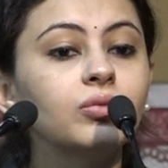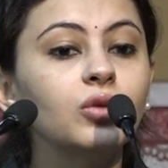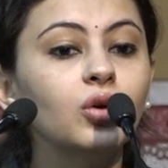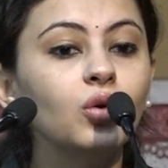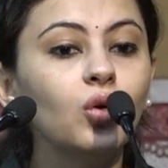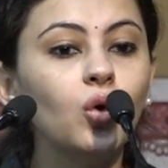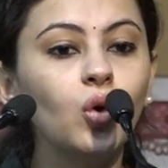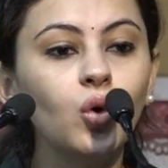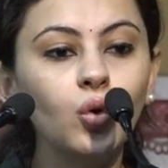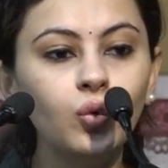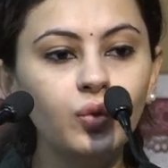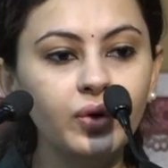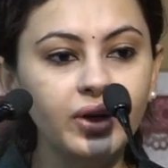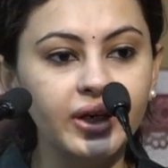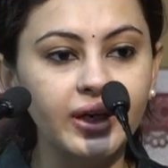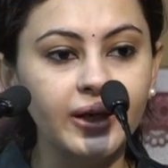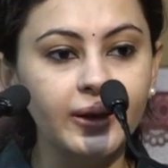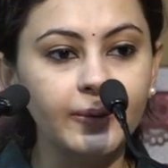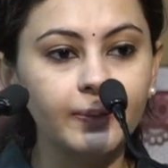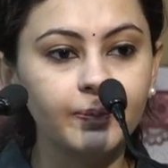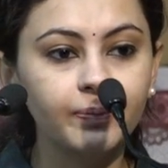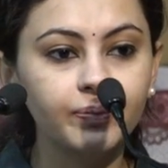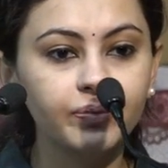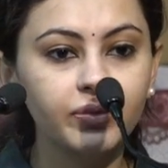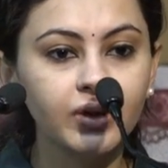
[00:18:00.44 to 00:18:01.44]
the
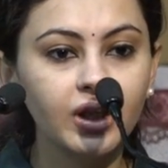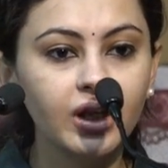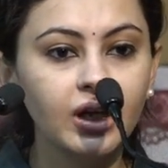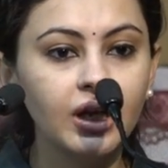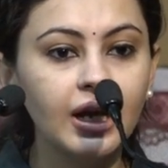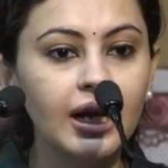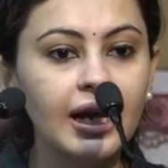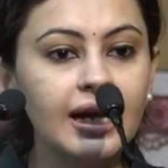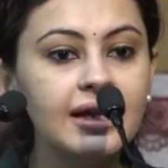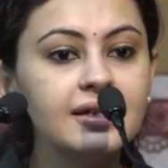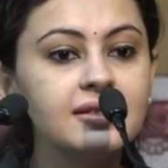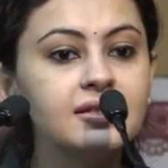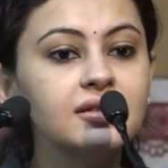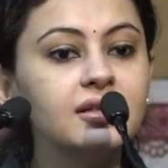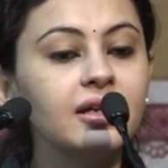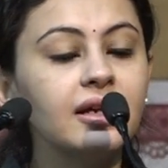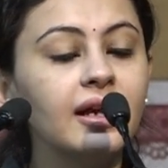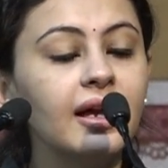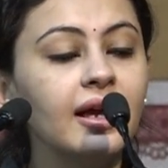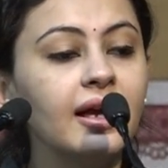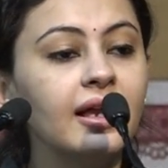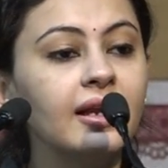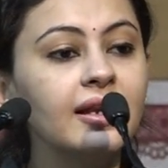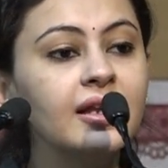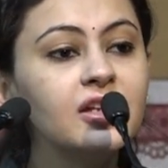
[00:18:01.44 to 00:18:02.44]
ovary as the
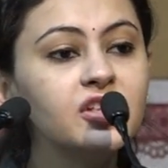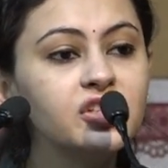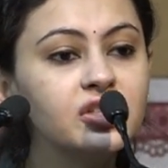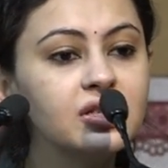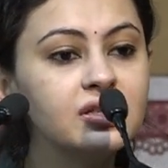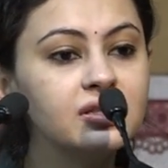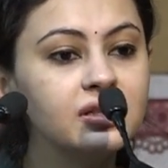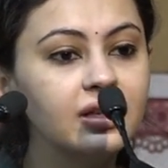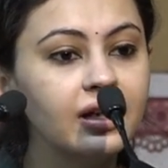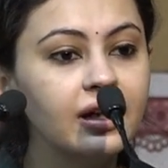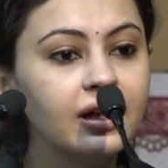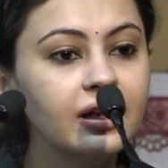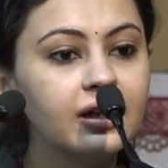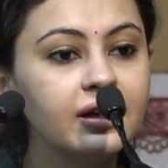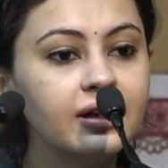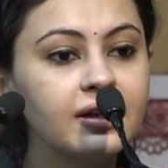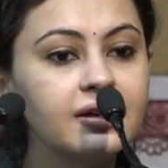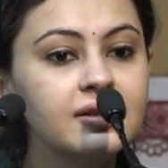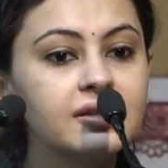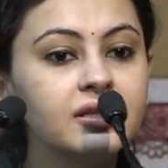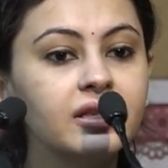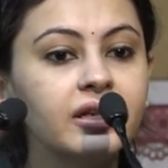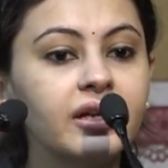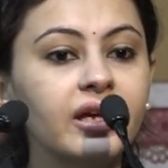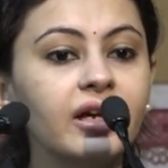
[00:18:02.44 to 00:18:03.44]
LH is
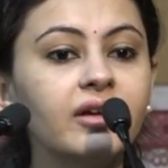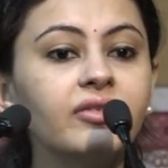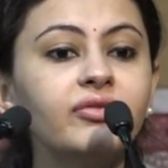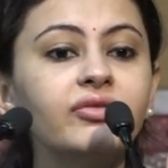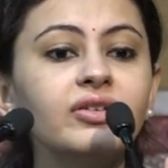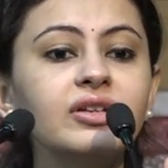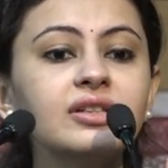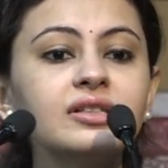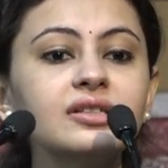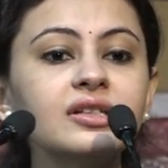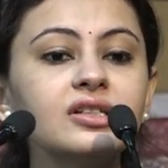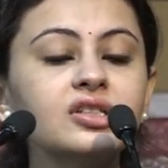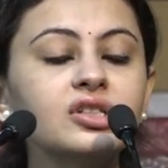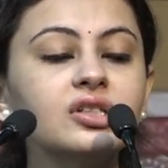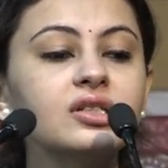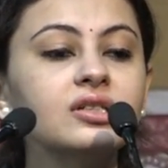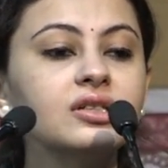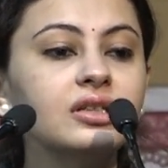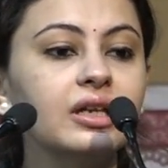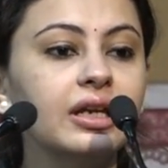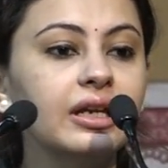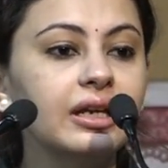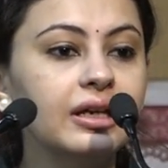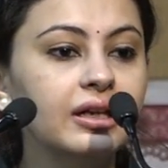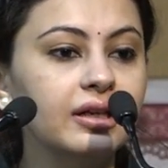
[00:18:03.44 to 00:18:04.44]
increased, the FSH is
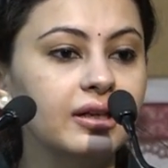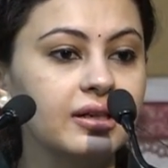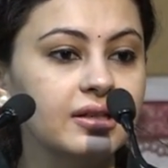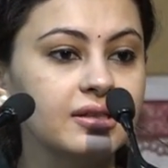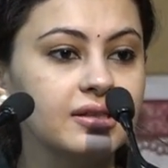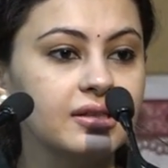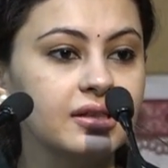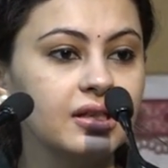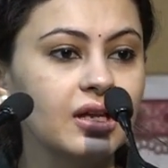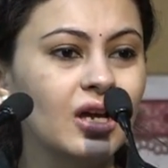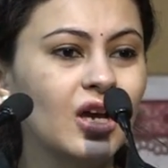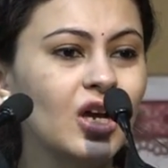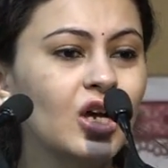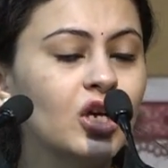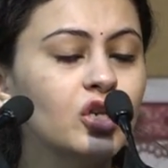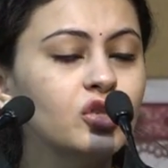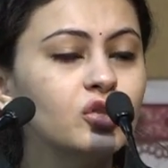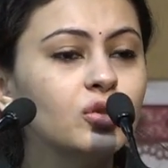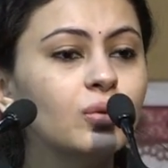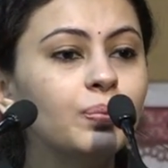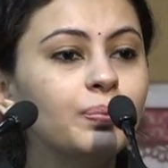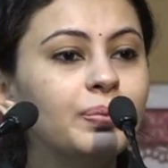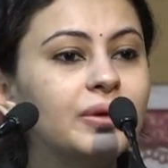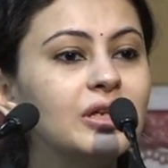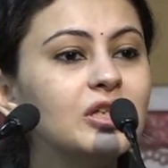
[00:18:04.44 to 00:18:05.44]
increased.
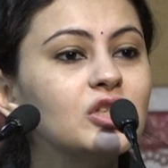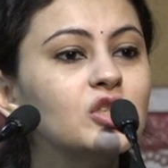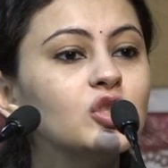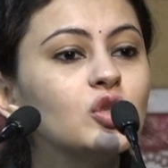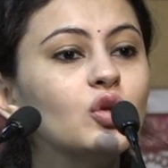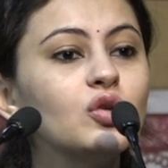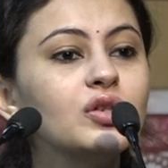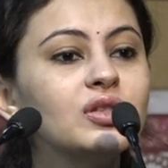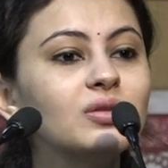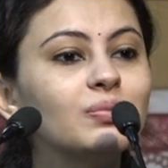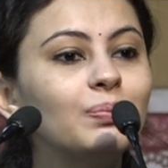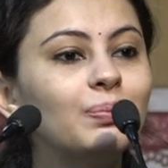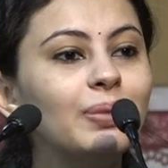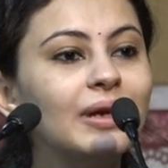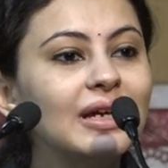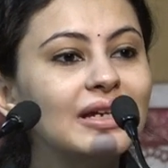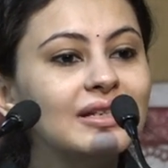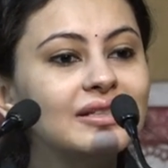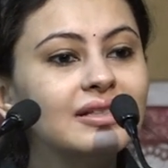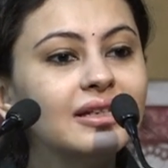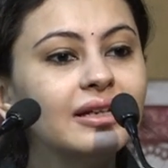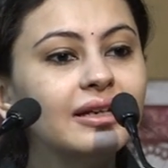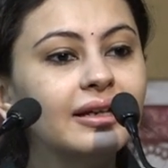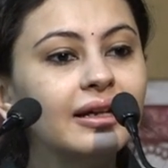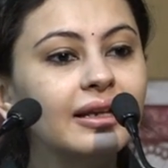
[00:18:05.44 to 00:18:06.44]
So PCO is
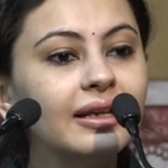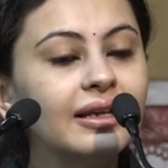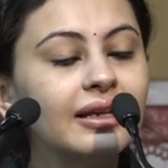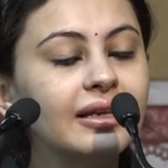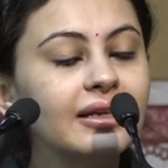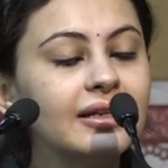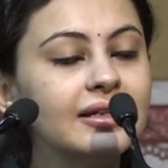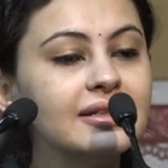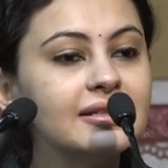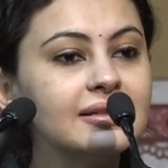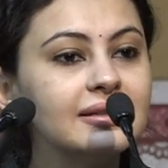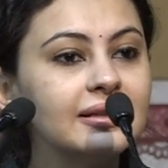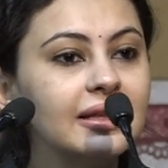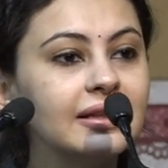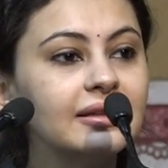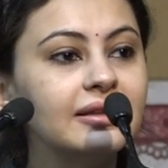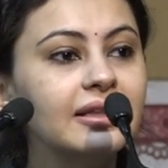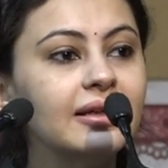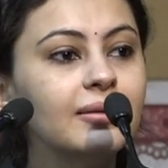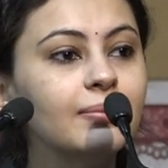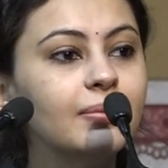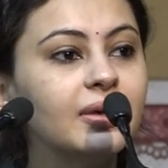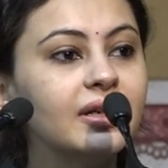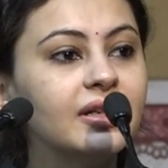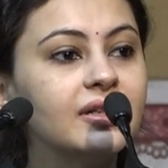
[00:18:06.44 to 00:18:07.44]
basically is
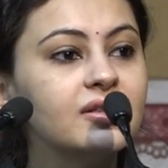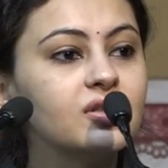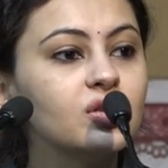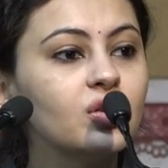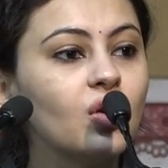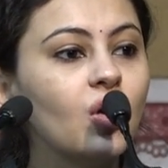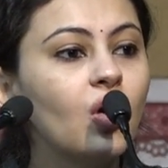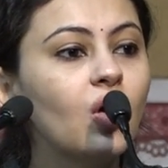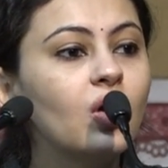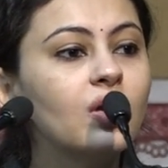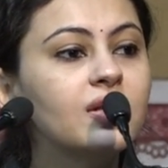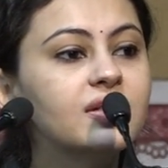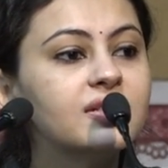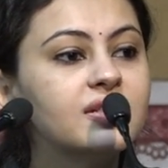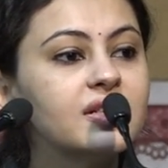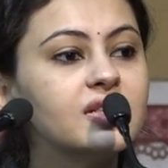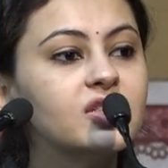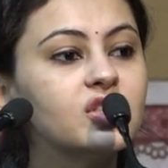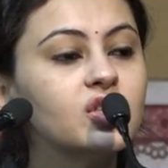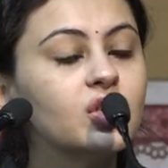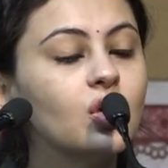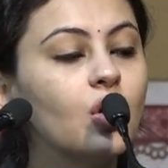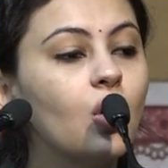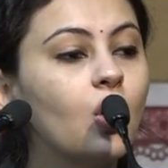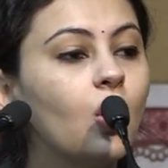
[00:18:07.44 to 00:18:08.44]
nothing but is all
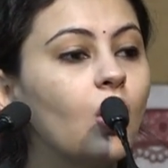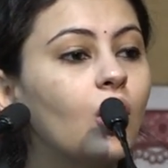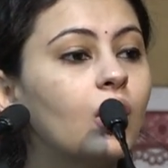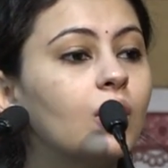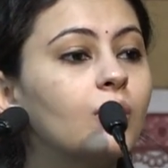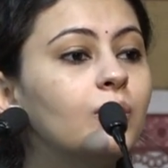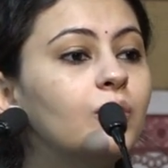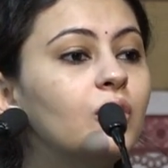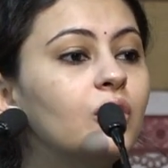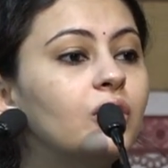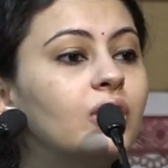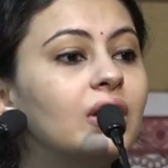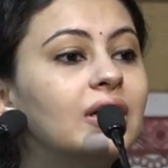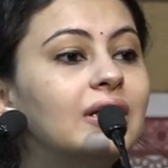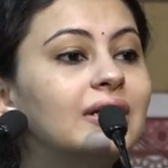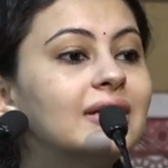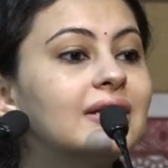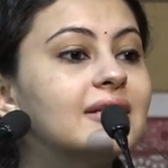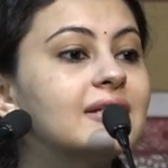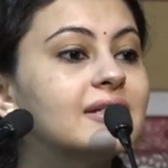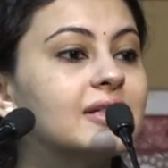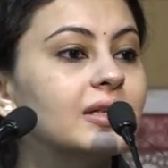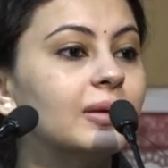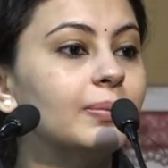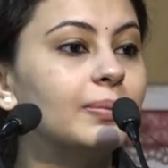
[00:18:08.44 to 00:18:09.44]
just a hormonal
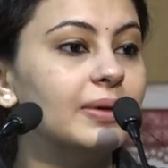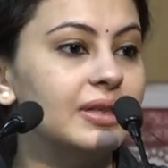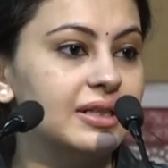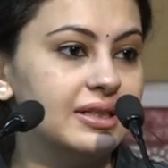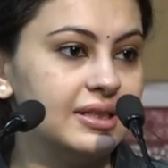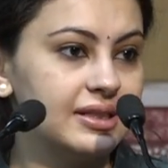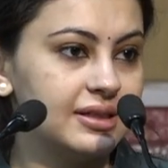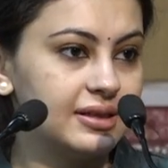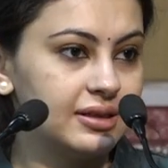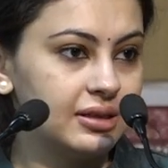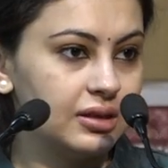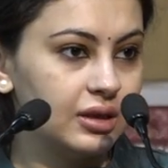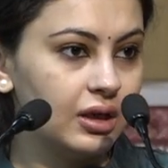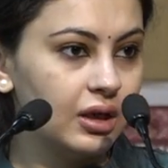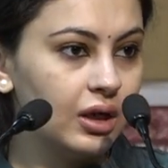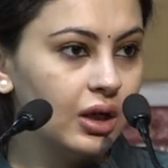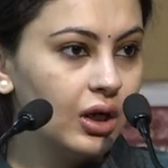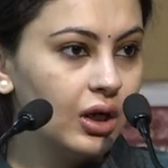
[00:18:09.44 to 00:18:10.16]
disturbance.